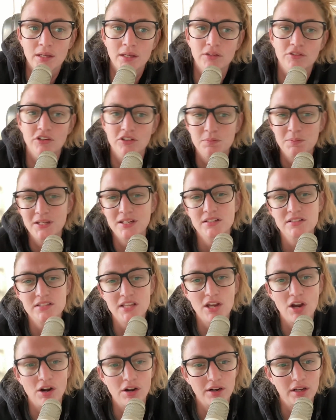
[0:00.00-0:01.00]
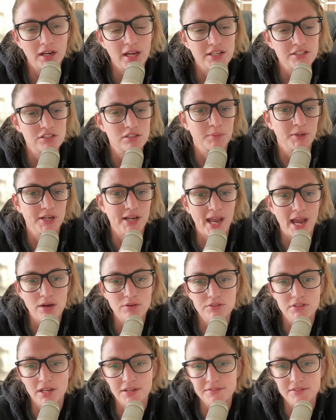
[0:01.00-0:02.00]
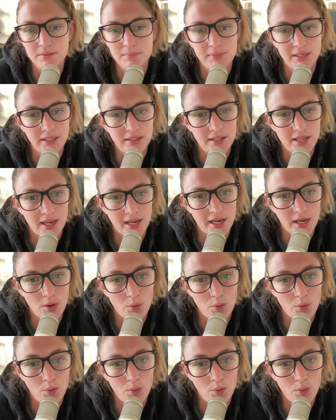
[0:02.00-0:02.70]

Just because they aren't a customer now doesn't mean they